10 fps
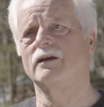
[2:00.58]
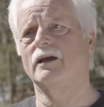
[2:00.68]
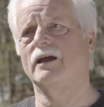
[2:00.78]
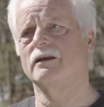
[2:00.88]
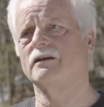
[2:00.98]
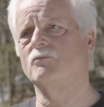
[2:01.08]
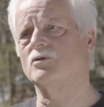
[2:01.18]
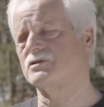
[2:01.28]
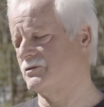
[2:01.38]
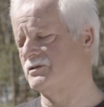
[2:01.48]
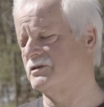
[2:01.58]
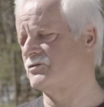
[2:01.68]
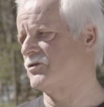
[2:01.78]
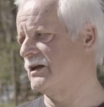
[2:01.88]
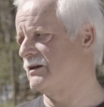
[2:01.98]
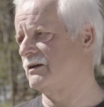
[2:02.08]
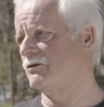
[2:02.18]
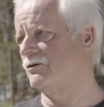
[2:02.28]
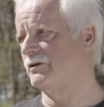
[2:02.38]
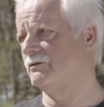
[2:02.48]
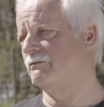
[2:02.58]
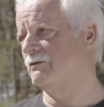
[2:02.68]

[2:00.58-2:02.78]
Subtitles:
and he was concentrating on